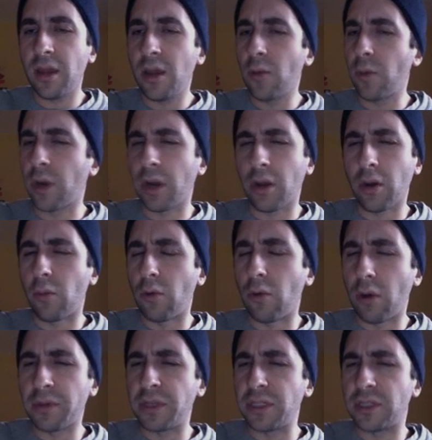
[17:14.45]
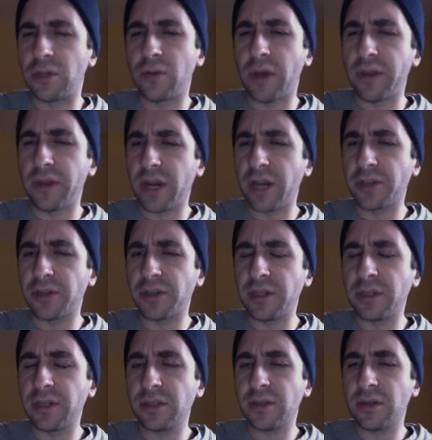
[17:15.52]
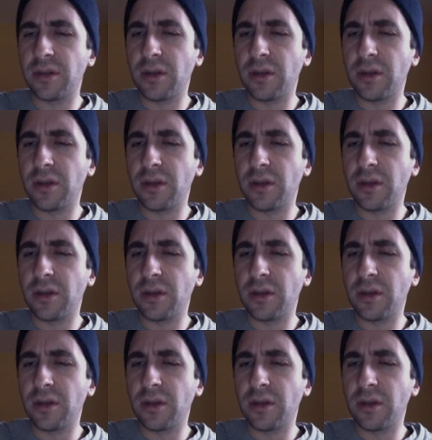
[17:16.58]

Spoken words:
We're going to go to war with these two other countries?